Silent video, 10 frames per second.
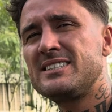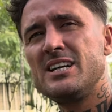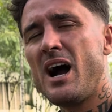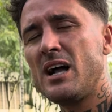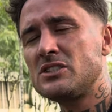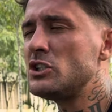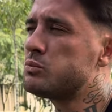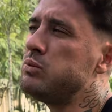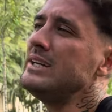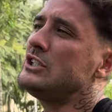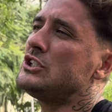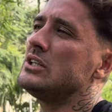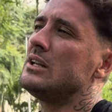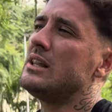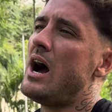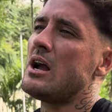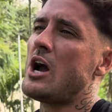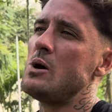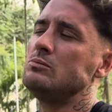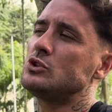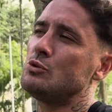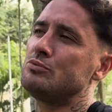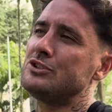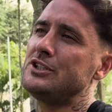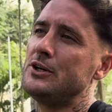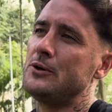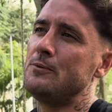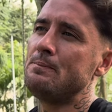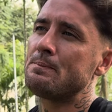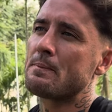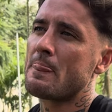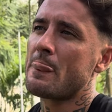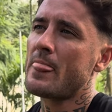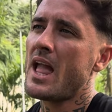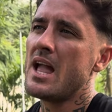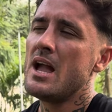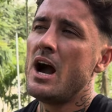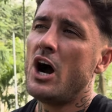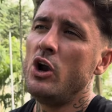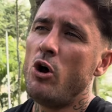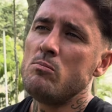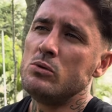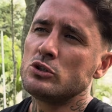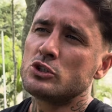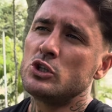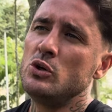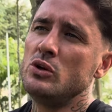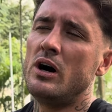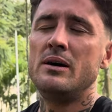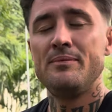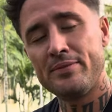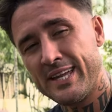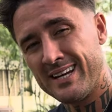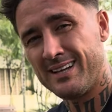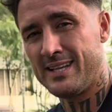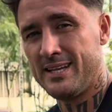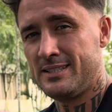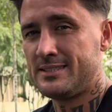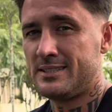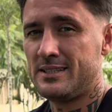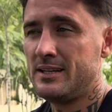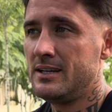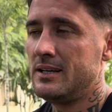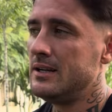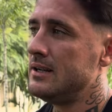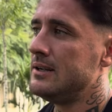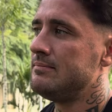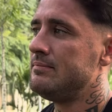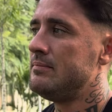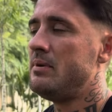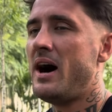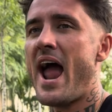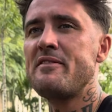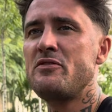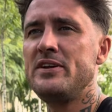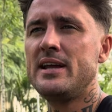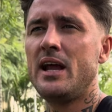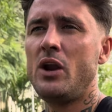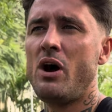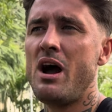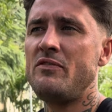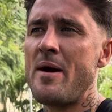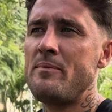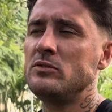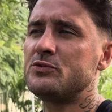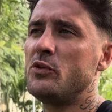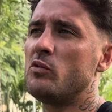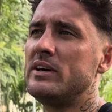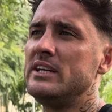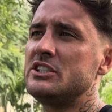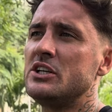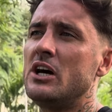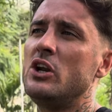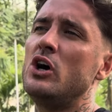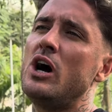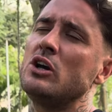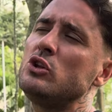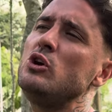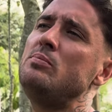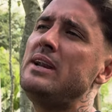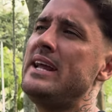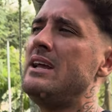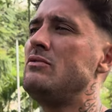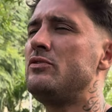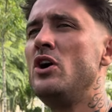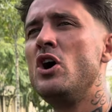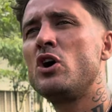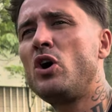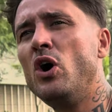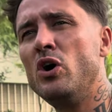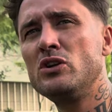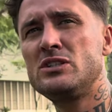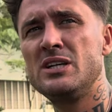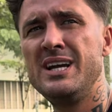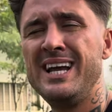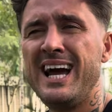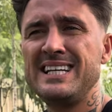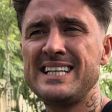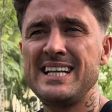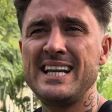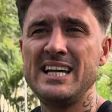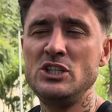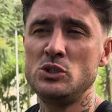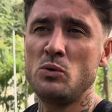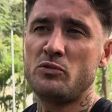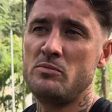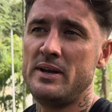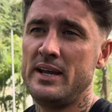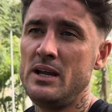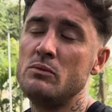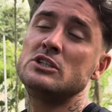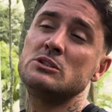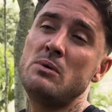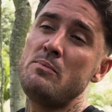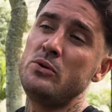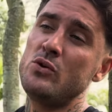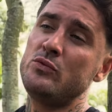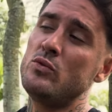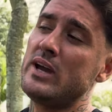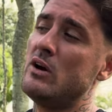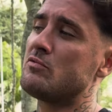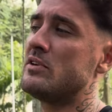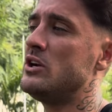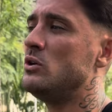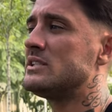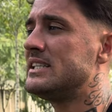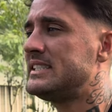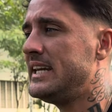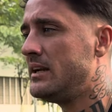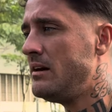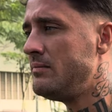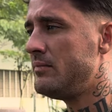I just wish that I come to Brazil a lot more sooner than I did. But everything in life happens for a reason. I do believe God has sent an angel for me, which is my beautiful girlfriend who's Latina.